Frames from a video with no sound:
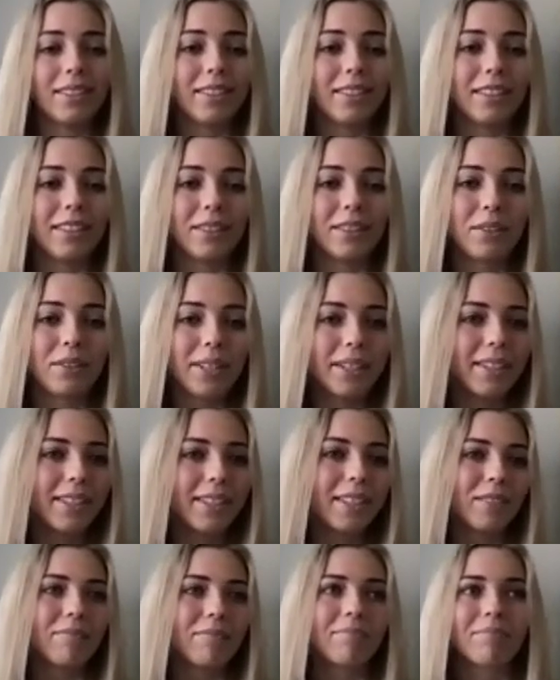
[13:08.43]

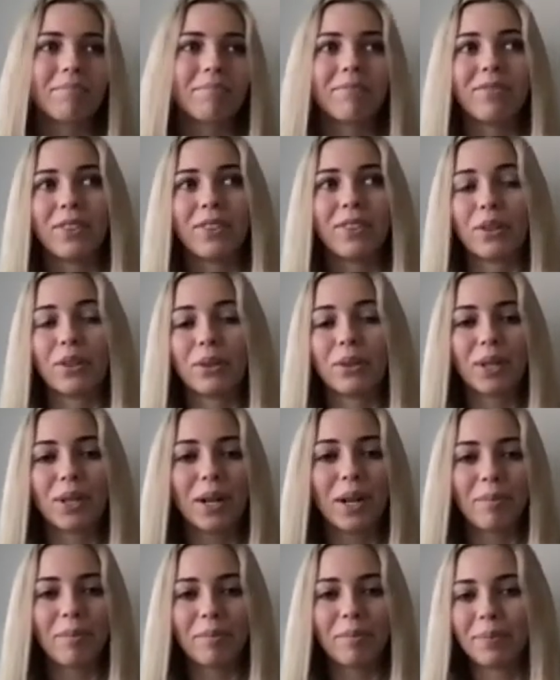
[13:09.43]
Illustrator,
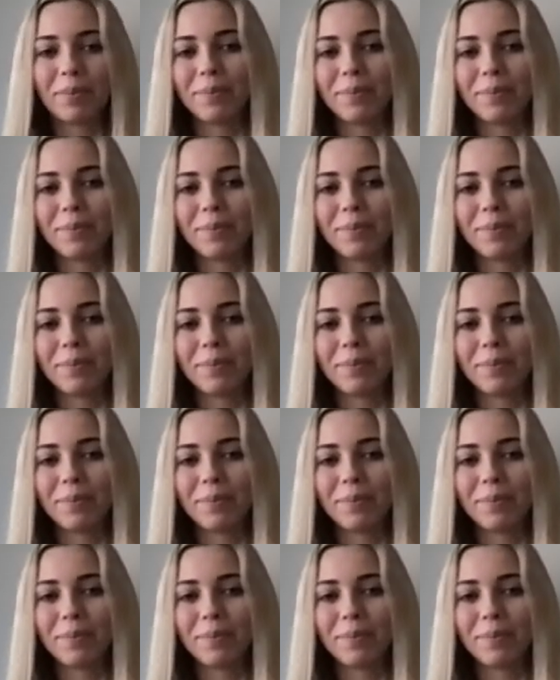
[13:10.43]
Photoshop.